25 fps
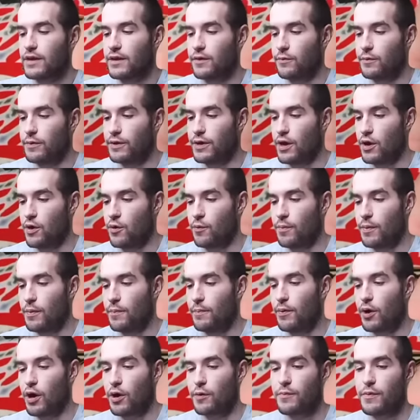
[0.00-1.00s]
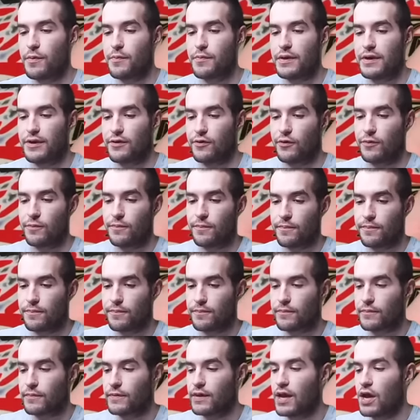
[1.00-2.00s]
Here we go. Bombardment Beetle.
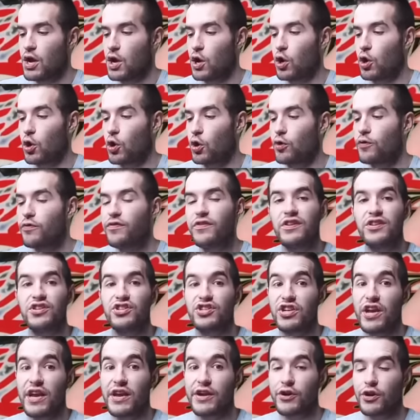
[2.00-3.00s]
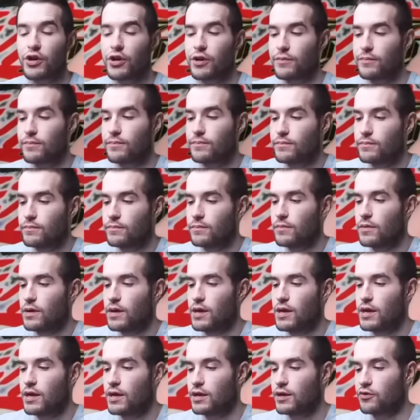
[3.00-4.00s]
Earth Shaker.
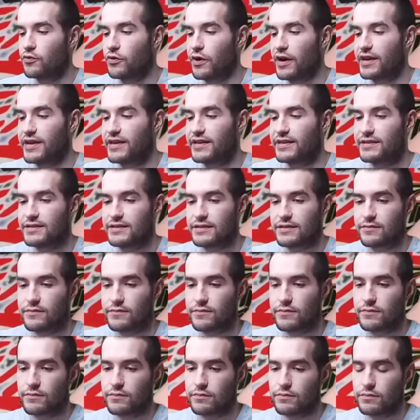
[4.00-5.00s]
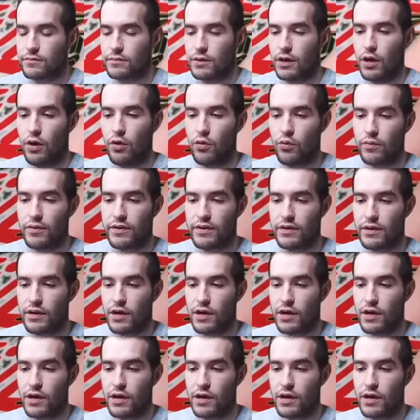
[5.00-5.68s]
Gradius. Oh.